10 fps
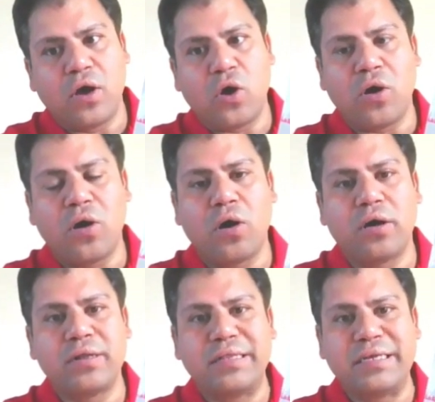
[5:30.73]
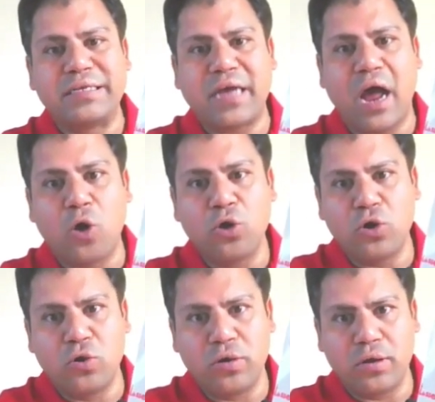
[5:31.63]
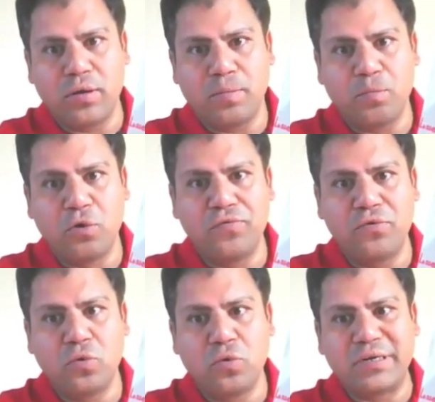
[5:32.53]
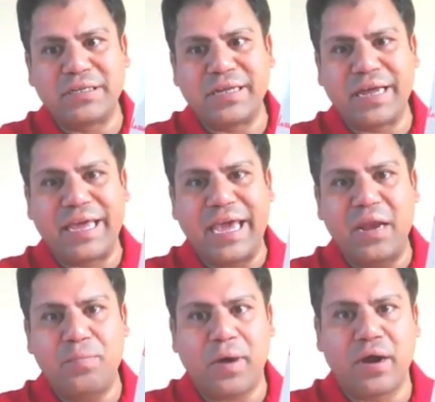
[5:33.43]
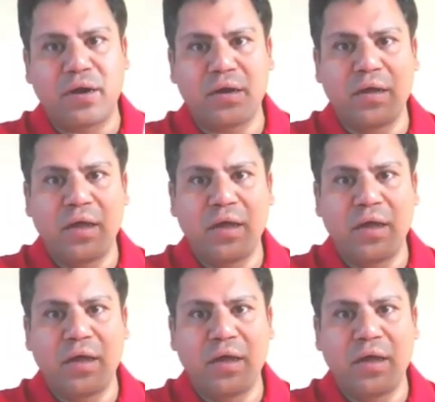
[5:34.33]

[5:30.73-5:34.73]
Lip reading: or this outlook move towards the gain part,